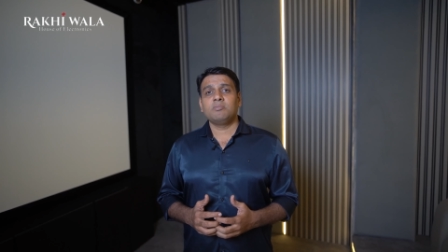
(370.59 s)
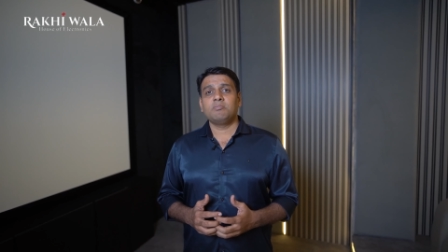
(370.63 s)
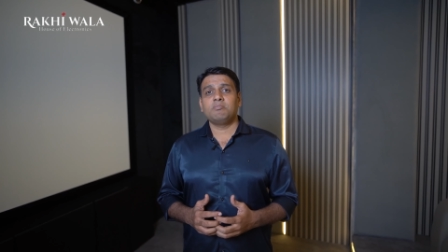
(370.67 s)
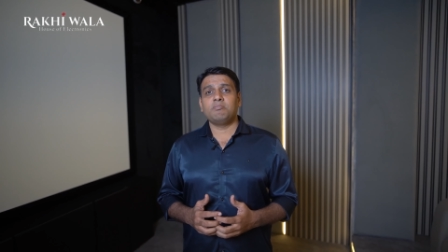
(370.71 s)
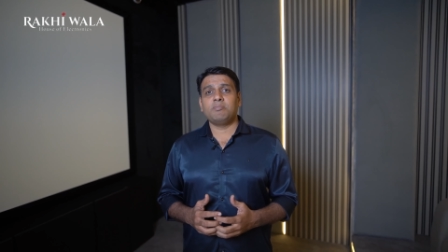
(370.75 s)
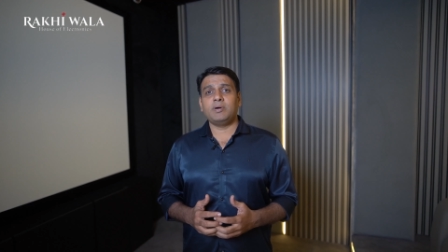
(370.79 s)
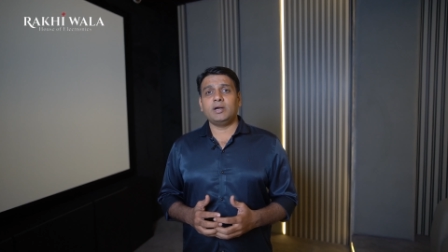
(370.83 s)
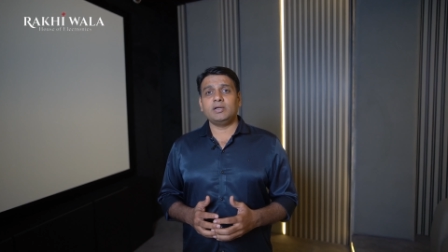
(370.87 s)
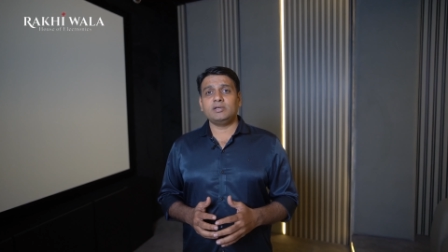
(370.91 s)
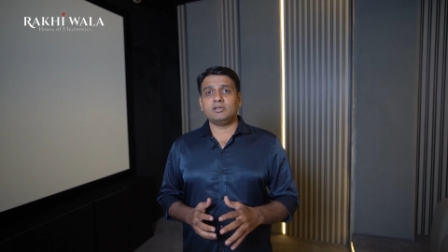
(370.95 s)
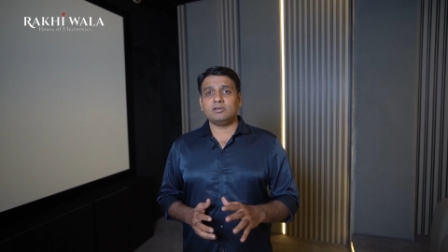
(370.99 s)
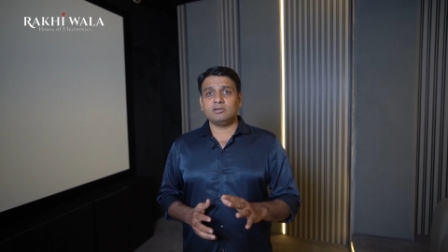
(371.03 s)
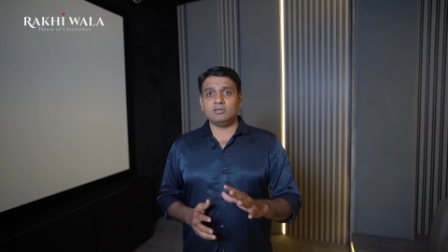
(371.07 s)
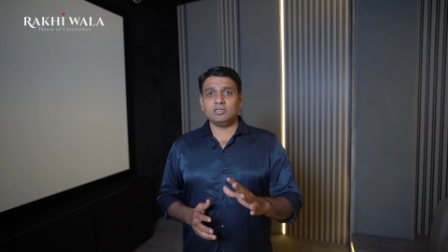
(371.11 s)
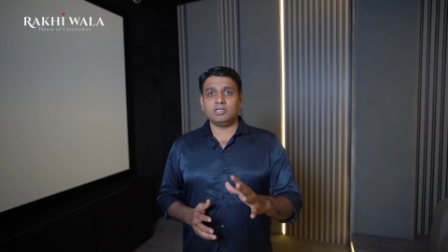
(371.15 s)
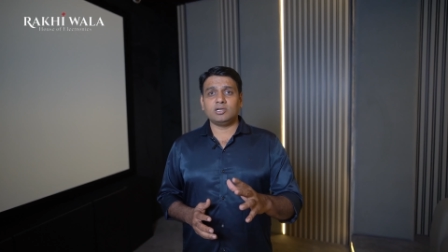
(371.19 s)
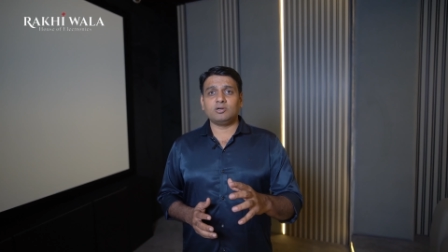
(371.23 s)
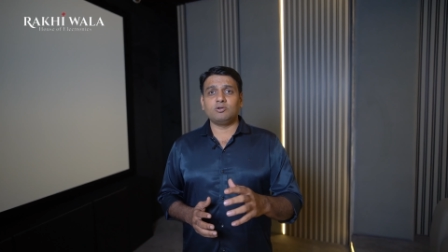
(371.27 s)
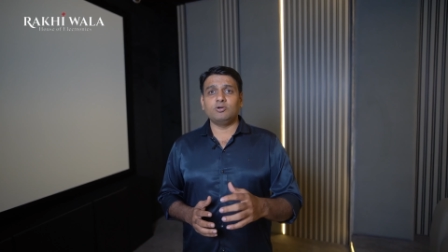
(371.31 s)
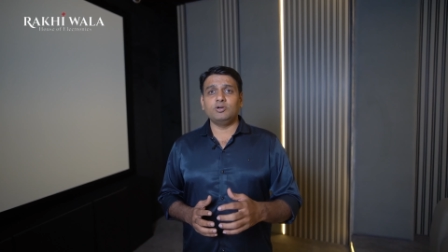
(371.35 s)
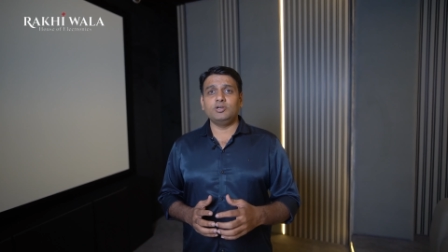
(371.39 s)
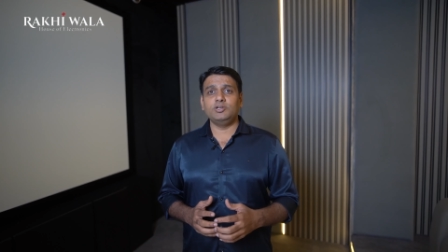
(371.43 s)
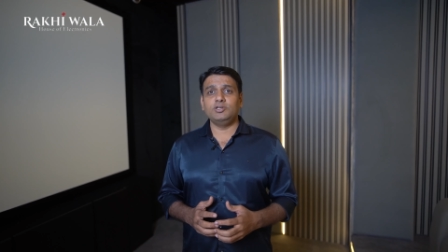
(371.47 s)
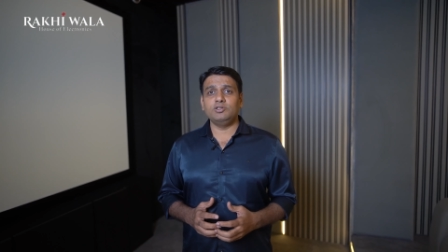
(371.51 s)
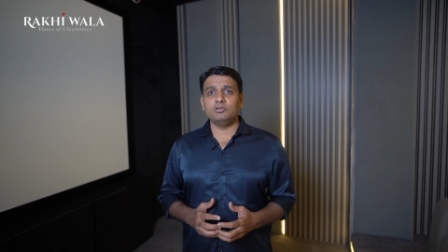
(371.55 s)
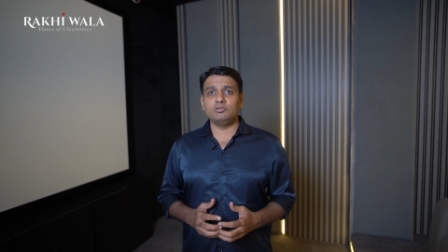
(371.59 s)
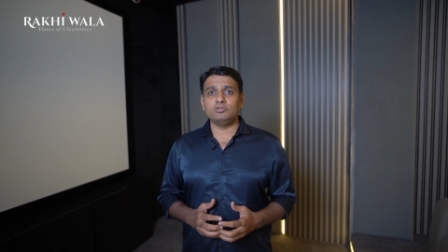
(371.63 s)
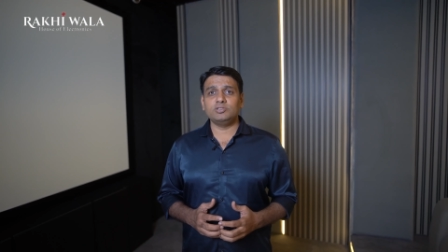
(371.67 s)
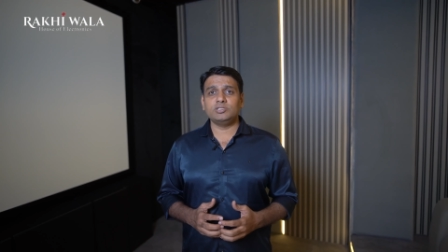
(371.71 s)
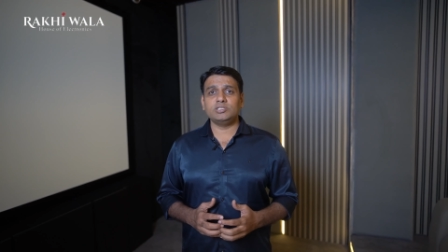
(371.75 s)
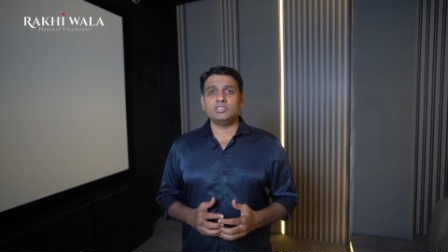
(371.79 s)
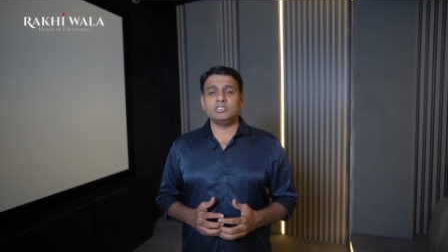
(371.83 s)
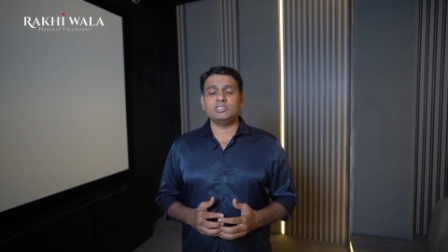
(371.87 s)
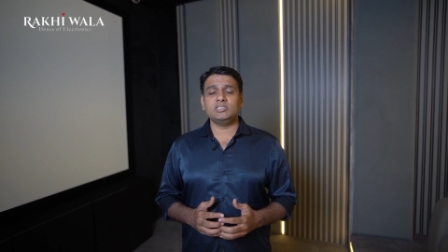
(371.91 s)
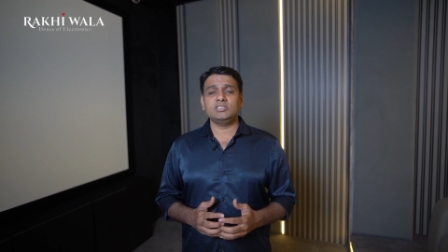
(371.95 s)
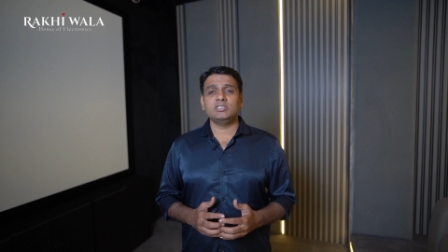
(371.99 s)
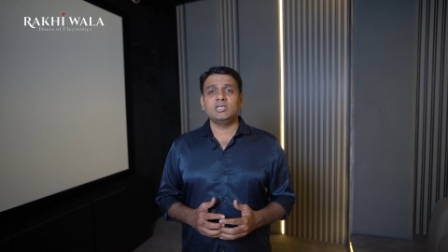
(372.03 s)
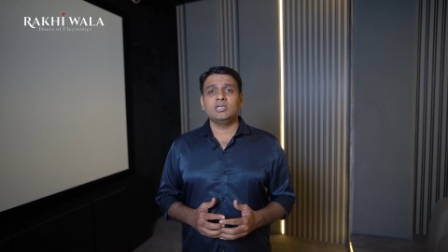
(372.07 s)
but the good news
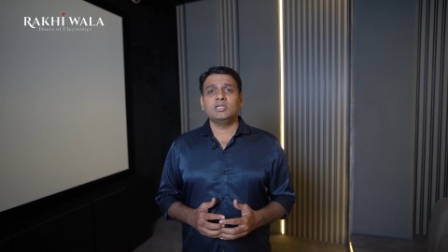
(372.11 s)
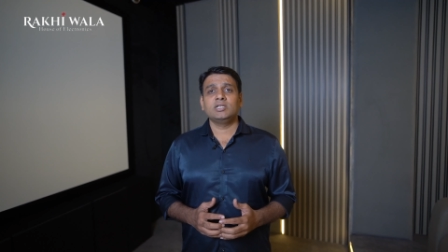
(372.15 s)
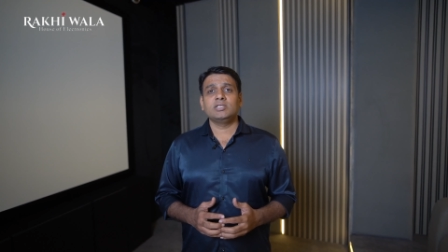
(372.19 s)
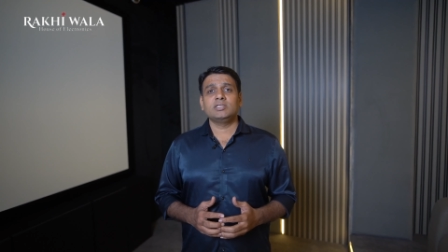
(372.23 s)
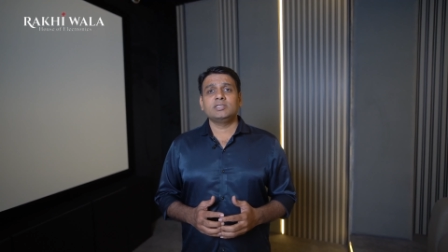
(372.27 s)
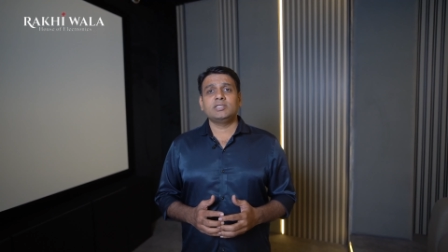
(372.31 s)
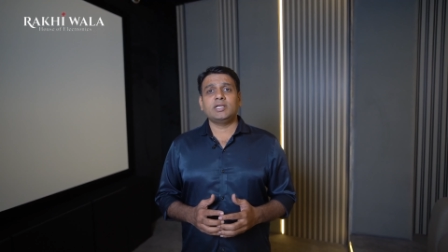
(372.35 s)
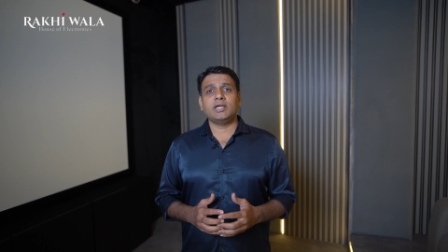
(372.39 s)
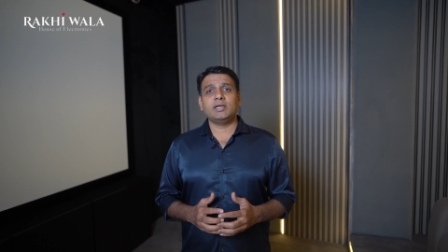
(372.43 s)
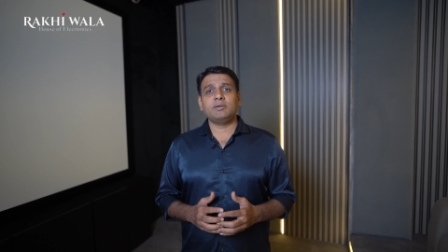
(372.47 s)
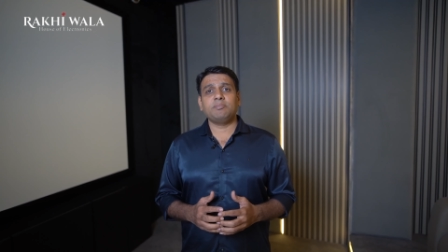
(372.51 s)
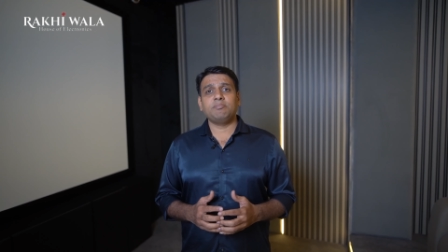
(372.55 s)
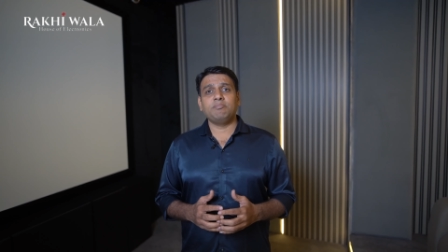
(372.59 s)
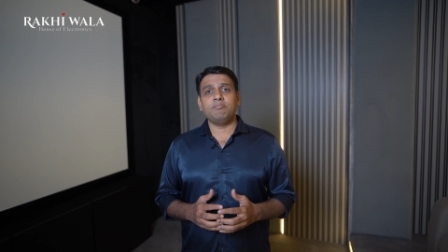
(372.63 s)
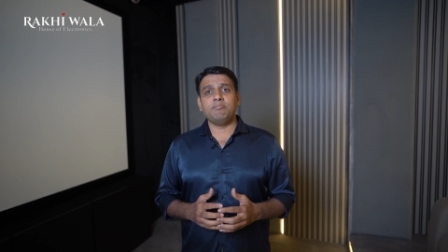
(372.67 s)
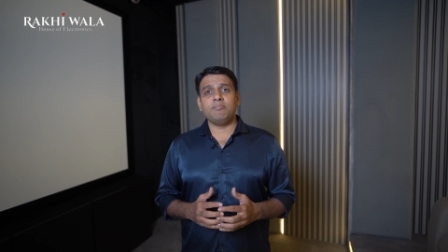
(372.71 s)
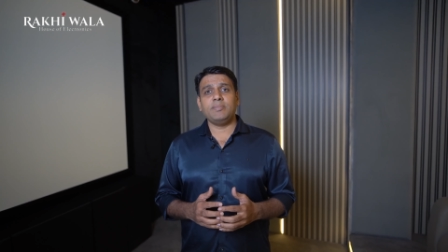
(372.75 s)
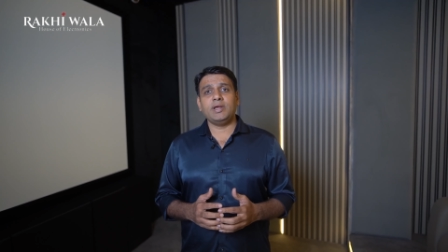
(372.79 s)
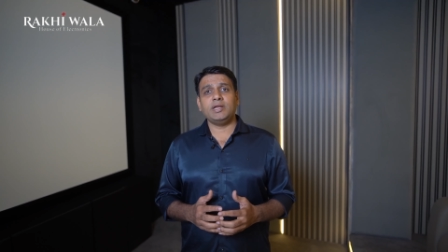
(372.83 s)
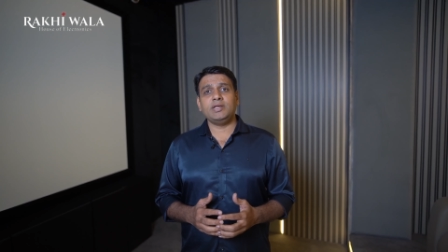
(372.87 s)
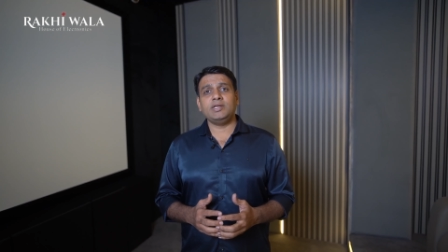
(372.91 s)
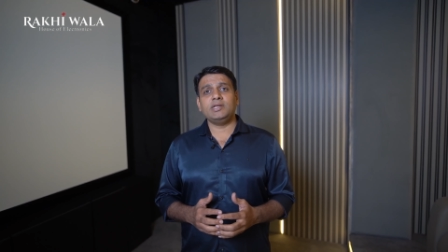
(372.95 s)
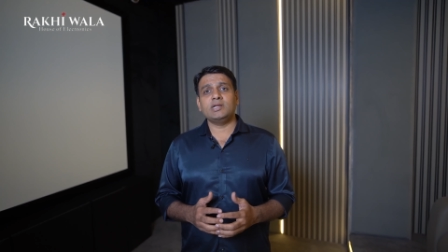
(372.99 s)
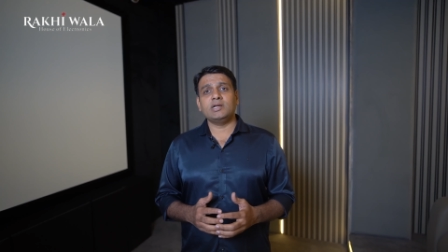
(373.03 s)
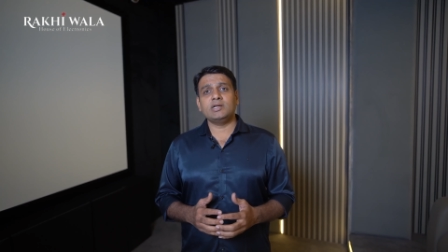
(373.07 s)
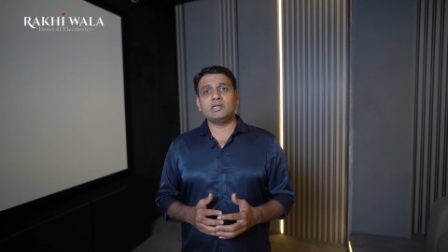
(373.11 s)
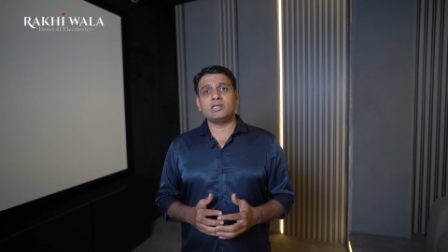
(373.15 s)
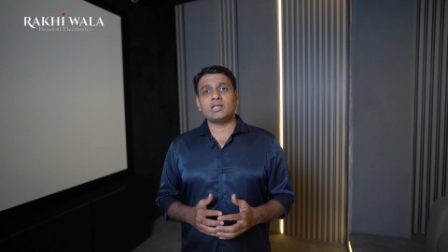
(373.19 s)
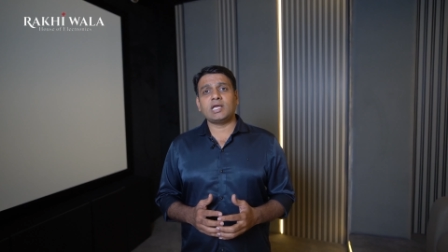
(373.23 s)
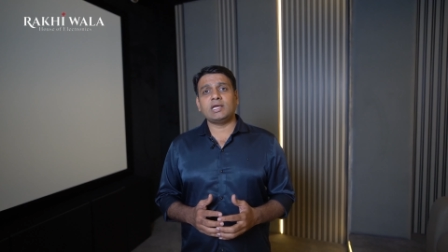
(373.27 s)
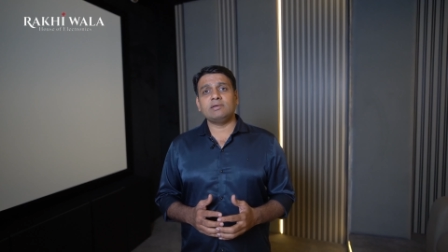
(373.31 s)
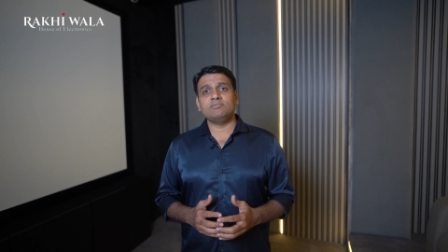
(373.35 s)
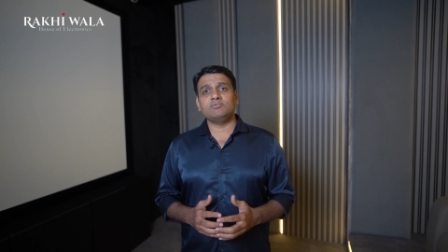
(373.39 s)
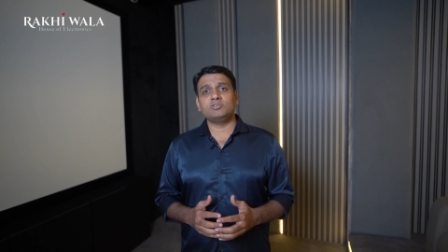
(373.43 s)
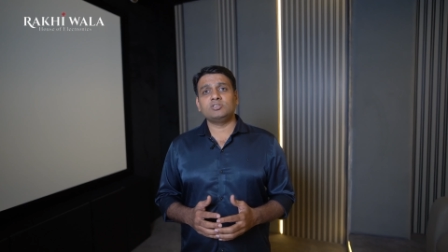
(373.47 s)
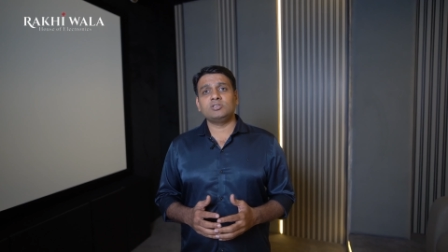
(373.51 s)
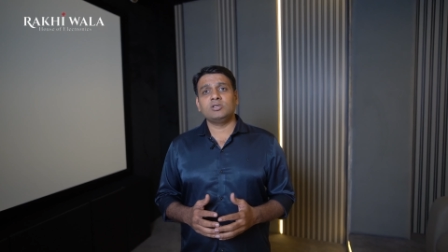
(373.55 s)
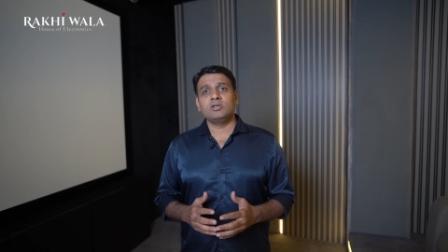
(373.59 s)
is that many a
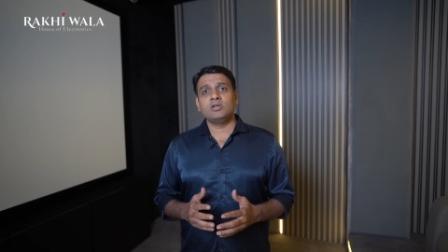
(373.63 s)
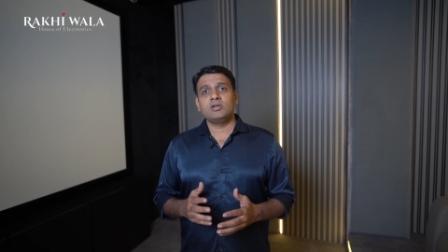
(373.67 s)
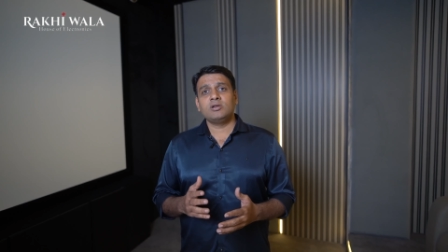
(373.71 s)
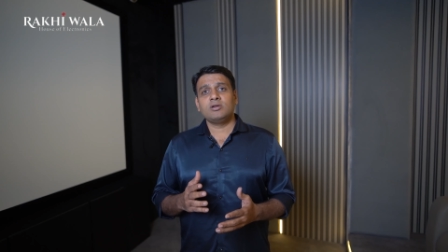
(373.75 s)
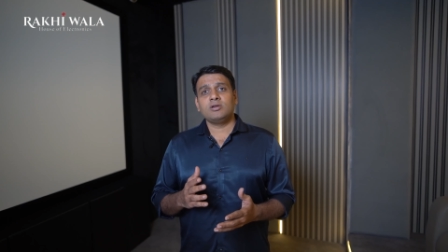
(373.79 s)
times